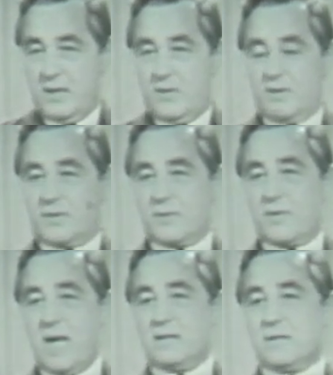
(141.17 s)
that the
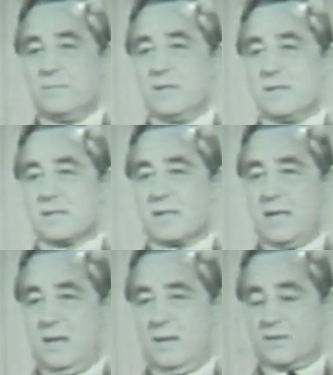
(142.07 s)
randomness,
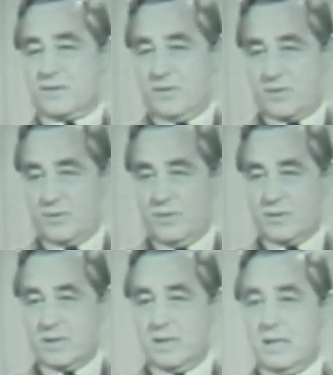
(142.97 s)
chaos,
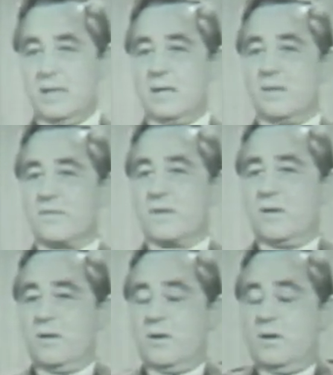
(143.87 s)
disorder
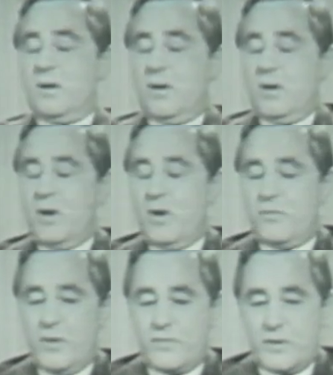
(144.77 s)

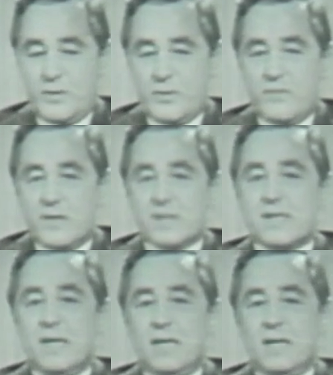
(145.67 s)
of the universe
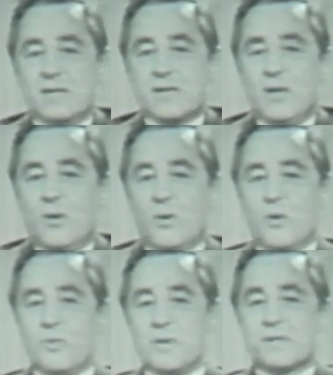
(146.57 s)
is
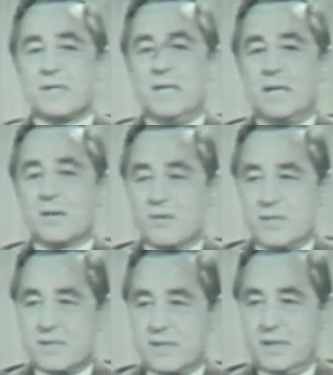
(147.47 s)
always
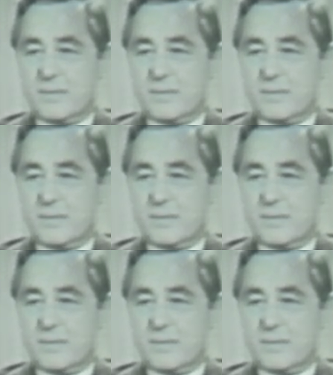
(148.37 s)
increasing.